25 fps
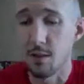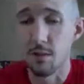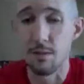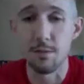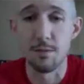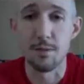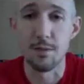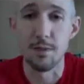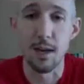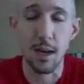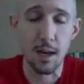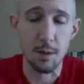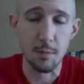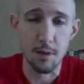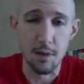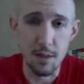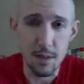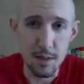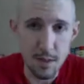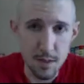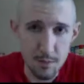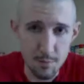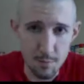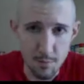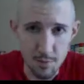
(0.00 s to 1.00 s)
of
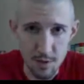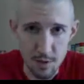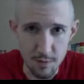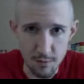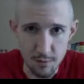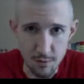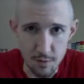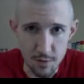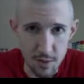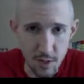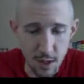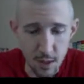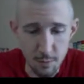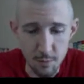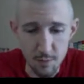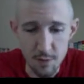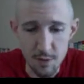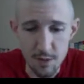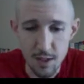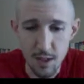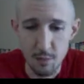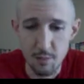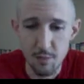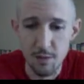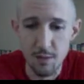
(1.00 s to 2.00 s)
diabetes, specifically type
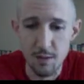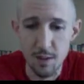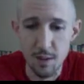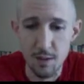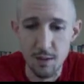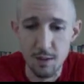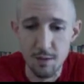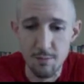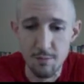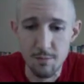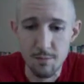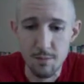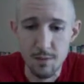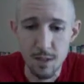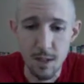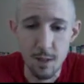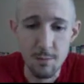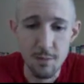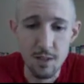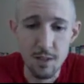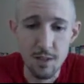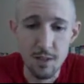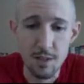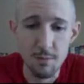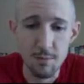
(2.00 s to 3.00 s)
1, type 2
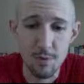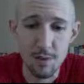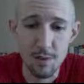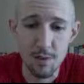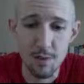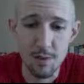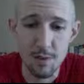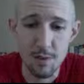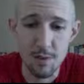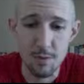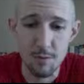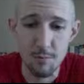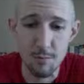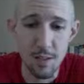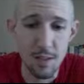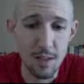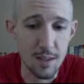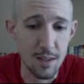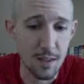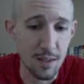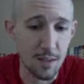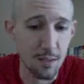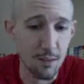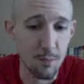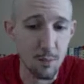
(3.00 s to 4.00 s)
diabetes, because the main
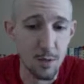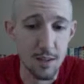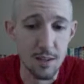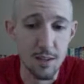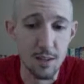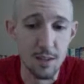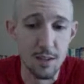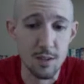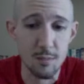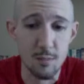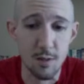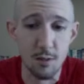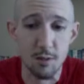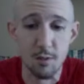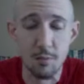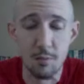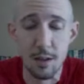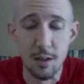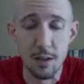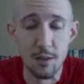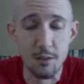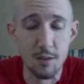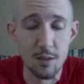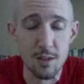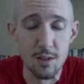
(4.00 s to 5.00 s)
thing that everybody thinks about with
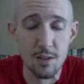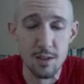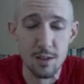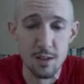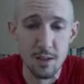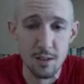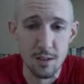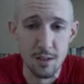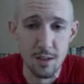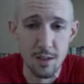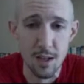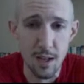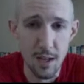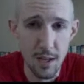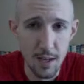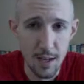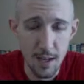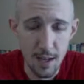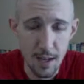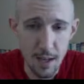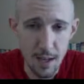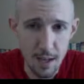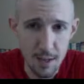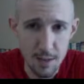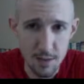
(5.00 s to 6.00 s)
pancreas is
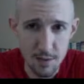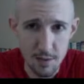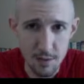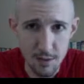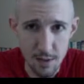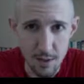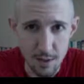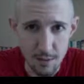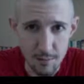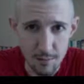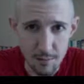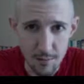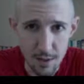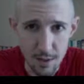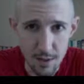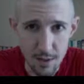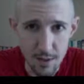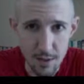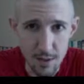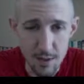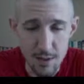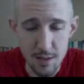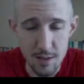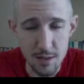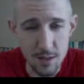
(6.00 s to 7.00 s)
insulin.
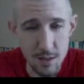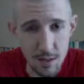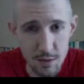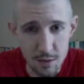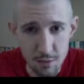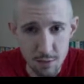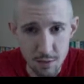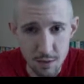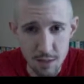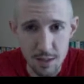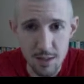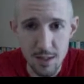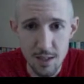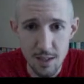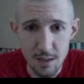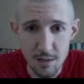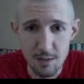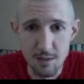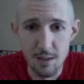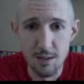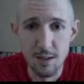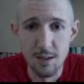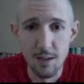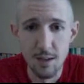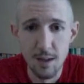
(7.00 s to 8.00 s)
And yes, it does release
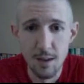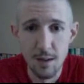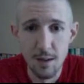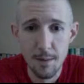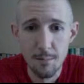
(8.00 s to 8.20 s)
insulin